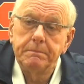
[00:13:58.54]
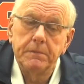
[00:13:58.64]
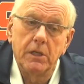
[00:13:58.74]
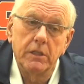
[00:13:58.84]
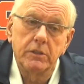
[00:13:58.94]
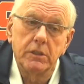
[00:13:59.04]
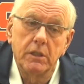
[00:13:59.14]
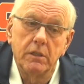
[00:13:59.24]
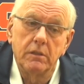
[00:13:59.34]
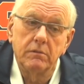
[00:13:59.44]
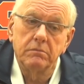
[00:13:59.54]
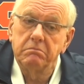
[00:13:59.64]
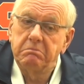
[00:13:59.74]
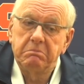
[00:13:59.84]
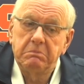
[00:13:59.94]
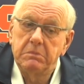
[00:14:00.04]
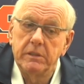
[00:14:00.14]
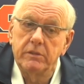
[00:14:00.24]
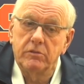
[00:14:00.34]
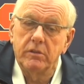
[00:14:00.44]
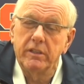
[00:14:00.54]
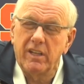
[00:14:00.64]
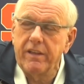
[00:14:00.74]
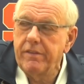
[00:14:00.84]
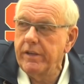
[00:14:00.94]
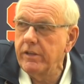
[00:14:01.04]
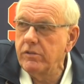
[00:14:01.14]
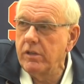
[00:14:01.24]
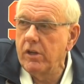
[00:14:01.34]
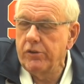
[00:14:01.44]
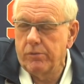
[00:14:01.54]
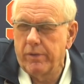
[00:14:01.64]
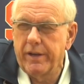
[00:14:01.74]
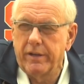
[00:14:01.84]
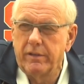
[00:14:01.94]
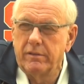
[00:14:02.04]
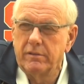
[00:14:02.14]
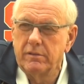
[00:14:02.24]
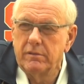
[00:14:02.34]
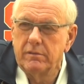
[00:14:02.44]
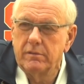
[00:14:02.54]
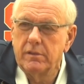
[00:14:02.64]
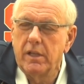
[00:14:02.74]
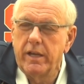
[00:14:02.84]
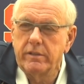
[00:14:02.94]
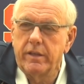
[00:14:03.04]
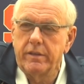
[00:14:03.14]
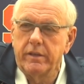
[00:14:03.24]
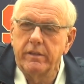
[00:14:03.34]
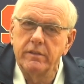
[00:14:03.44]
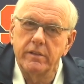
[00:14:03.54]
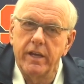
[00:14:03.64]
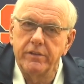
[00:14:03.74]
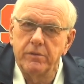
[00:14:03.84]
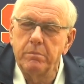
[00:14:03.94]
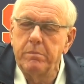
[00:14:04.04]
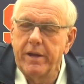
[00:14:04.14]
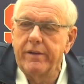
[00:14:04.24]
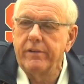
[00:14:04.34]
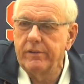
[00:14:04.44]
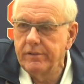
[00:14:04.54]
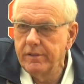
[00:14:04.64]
But I think it's an underrated class. I think these guys are better,